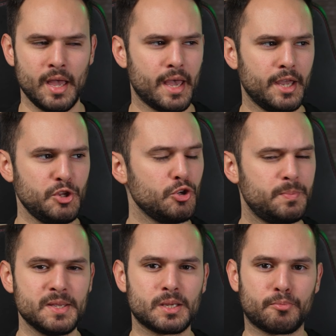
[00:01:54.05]
and you'd
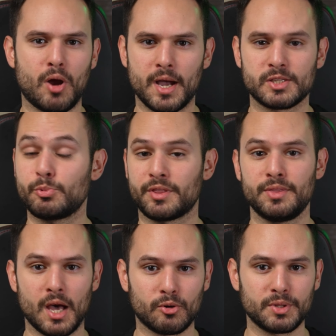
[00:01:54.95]
be surprised with
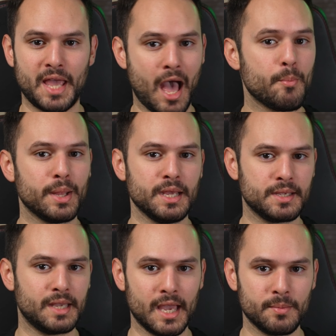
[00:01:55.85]
not only how many
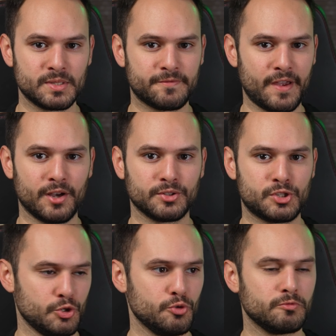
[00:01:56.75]
games failed
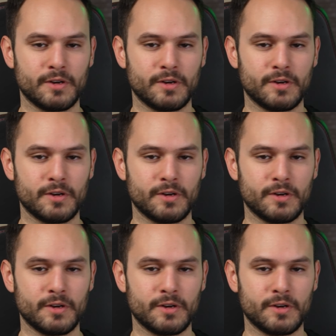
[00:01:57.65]
to